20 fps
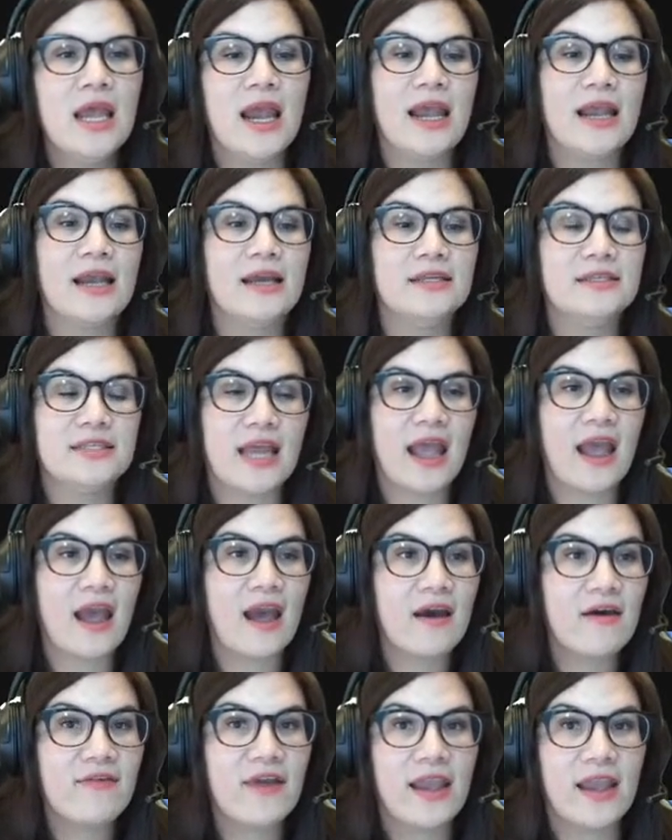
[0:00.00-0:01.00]
and to
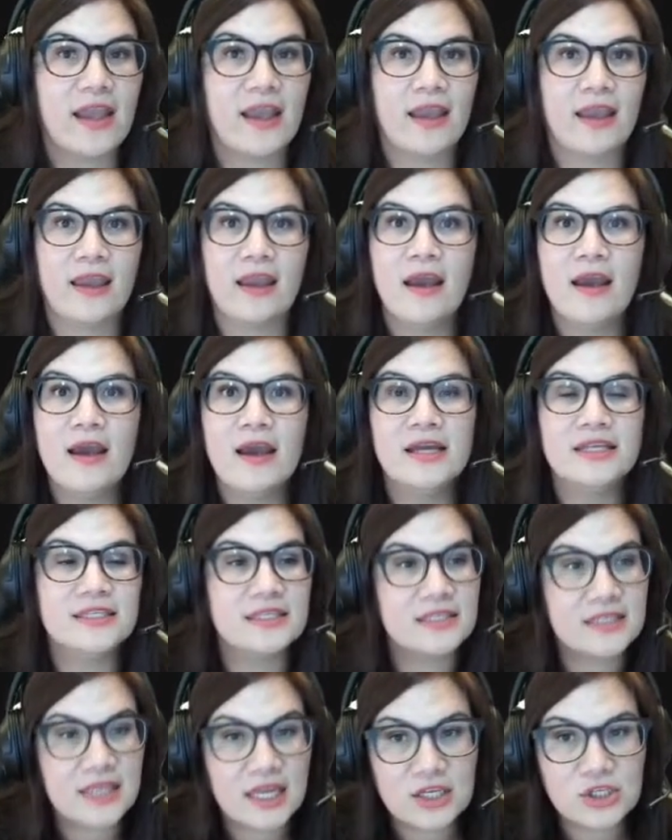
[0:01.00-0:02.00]
have a
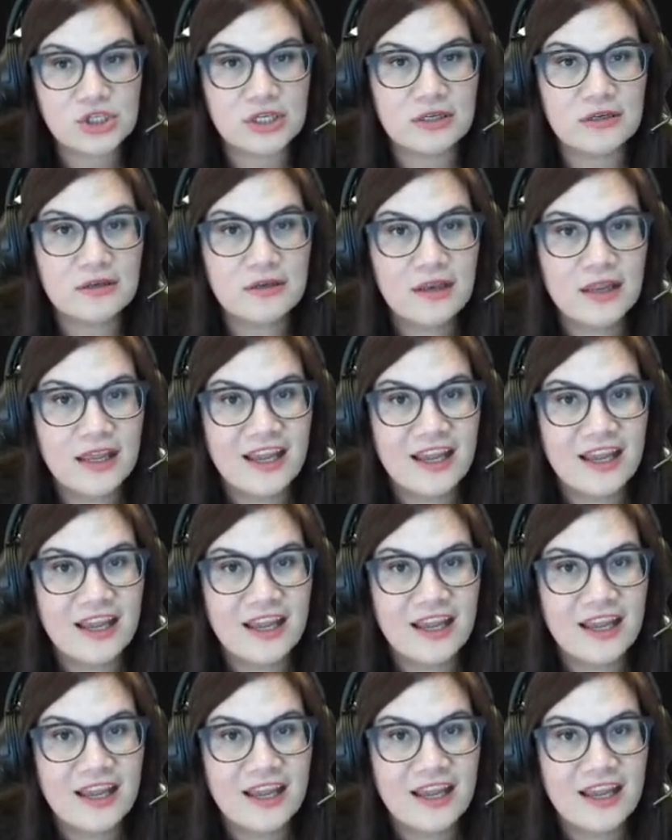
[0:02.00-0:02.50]
discussion